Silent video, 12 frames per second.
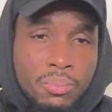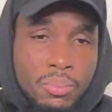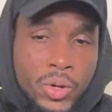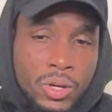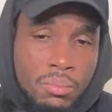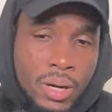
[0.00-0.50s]

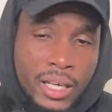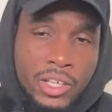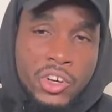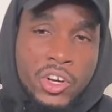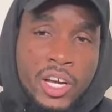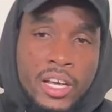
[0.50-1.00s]
bring back
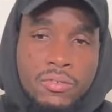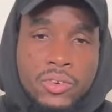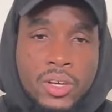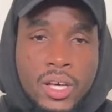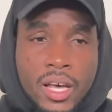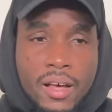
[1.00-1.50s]
your level
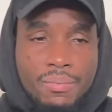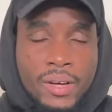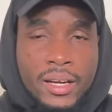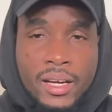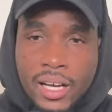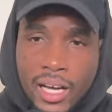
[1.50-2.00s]

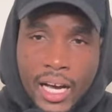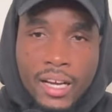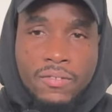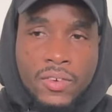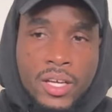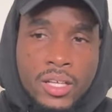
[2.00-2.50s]
and the
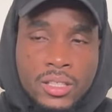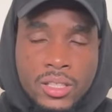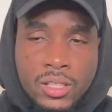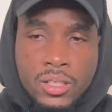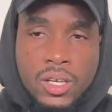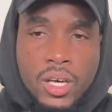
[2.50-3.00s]
confidence, you
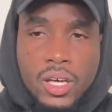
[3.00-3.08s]
know.